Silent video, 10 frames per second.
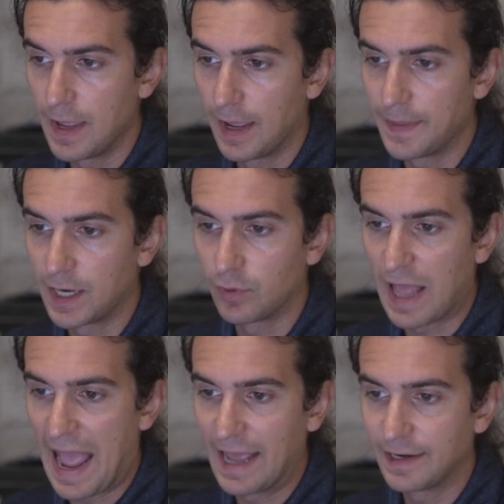And then I
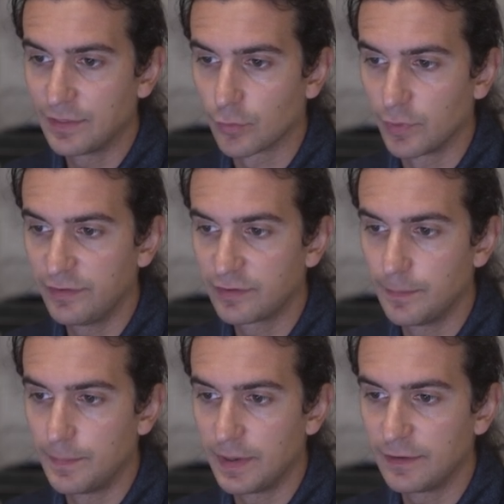will add in the
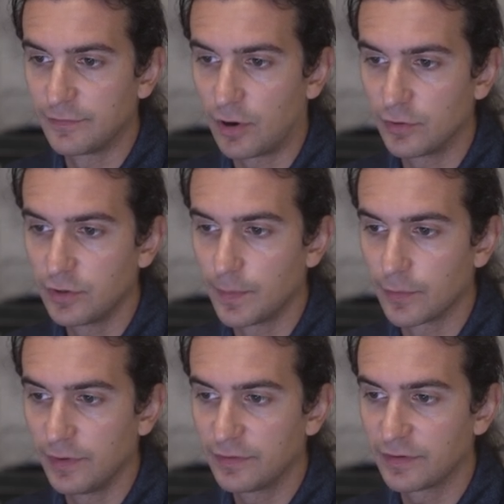recent bid volume
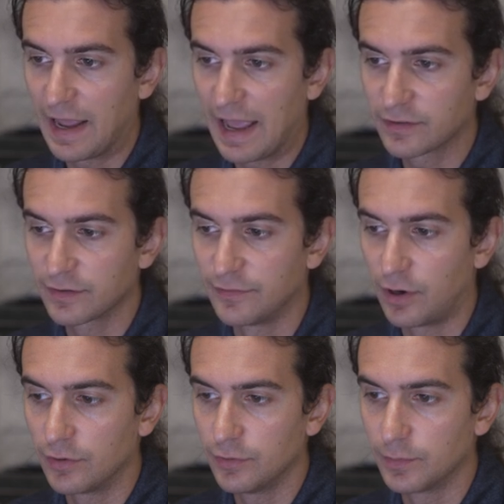and recent ask
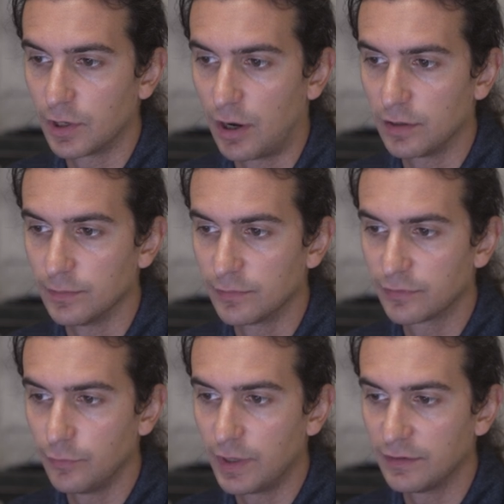volume columns
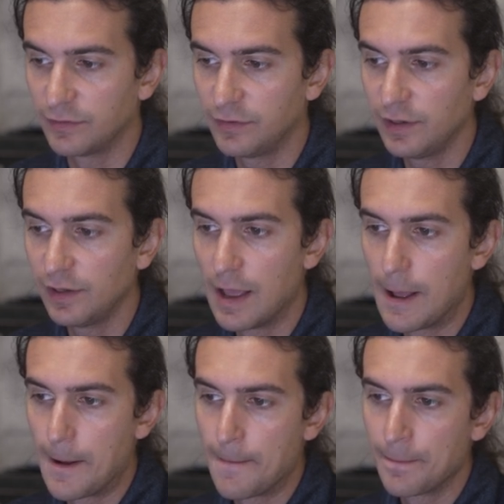so we can see
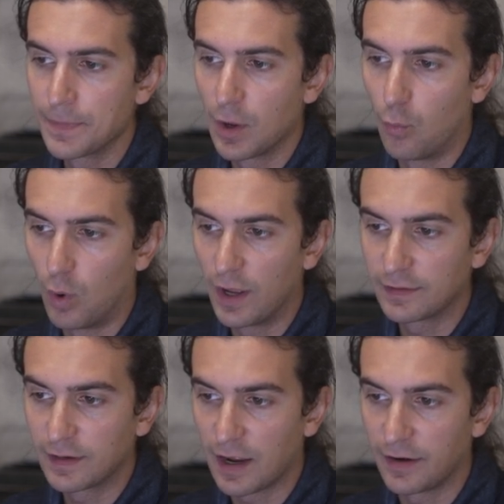
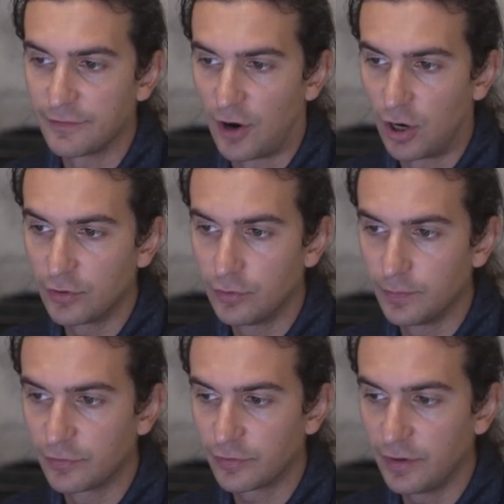what kind of
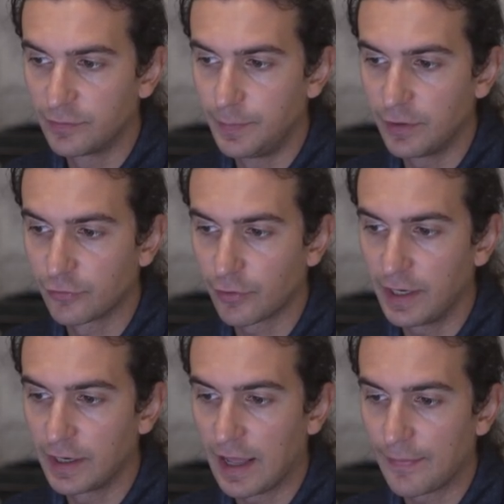volume is being
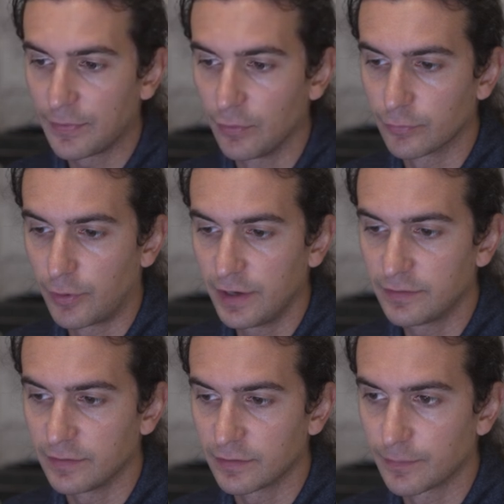traded at those
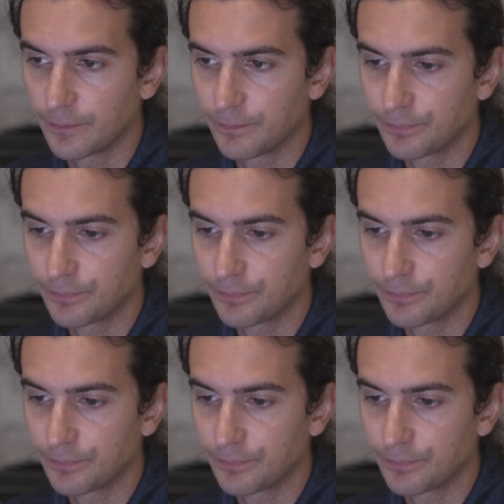prices.